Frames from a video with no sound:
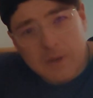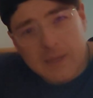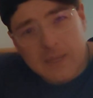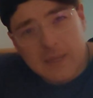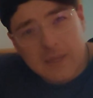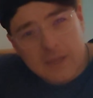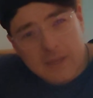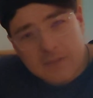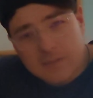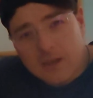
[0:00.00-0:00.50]

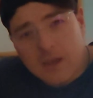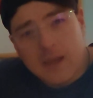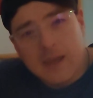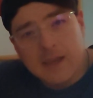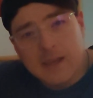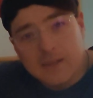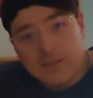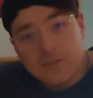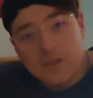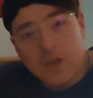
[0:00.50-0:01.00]
Like
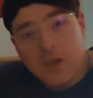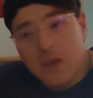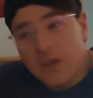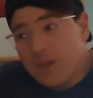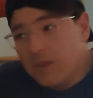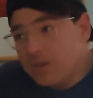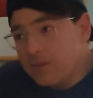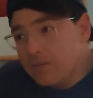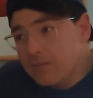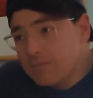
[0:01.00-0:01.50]
it can
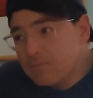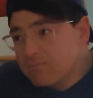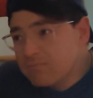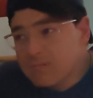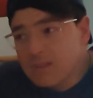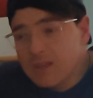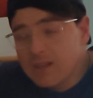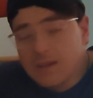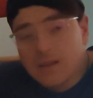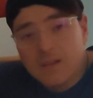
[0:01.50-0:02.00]
turn,
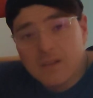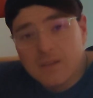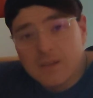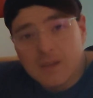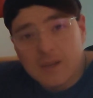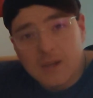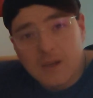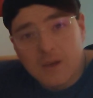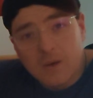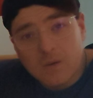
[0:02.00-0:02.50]

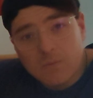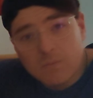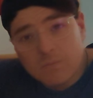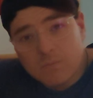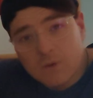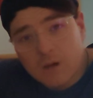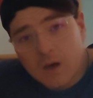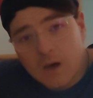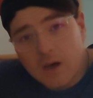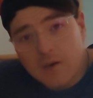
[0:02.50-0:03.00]
a
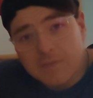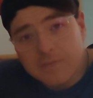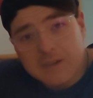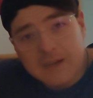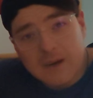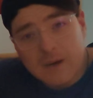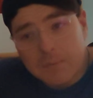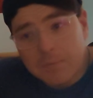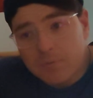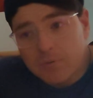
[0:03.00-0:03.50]
half an
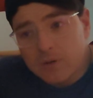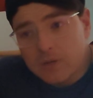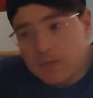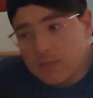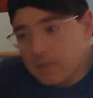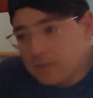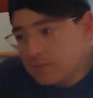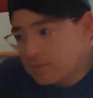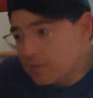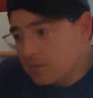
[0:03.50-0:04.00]
hour print
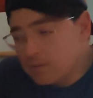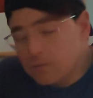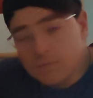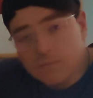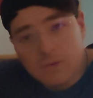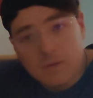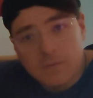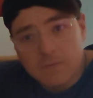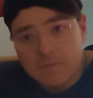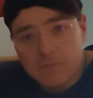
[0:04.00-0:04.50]

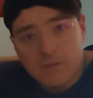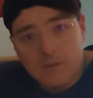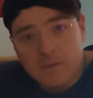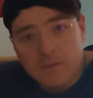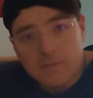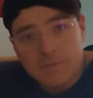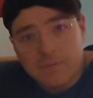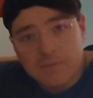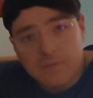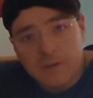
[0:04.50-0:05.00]
into
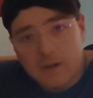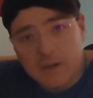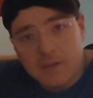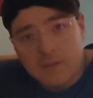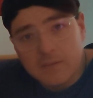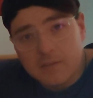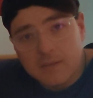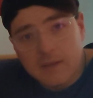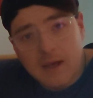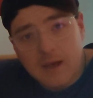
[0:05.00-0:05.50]
a
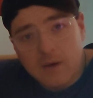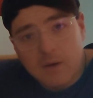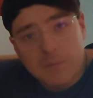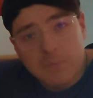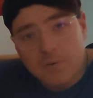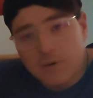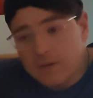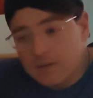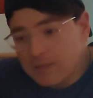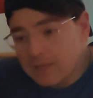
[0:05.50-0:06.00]
3-hour
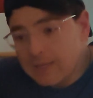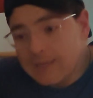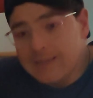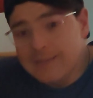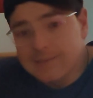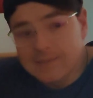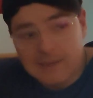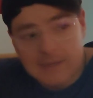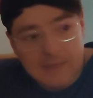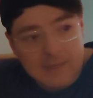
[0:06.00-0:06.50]
print
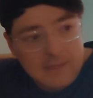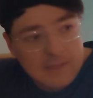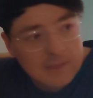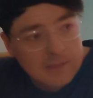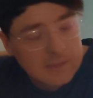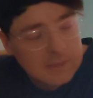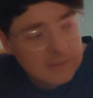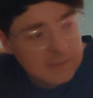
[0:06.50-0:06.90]
easily,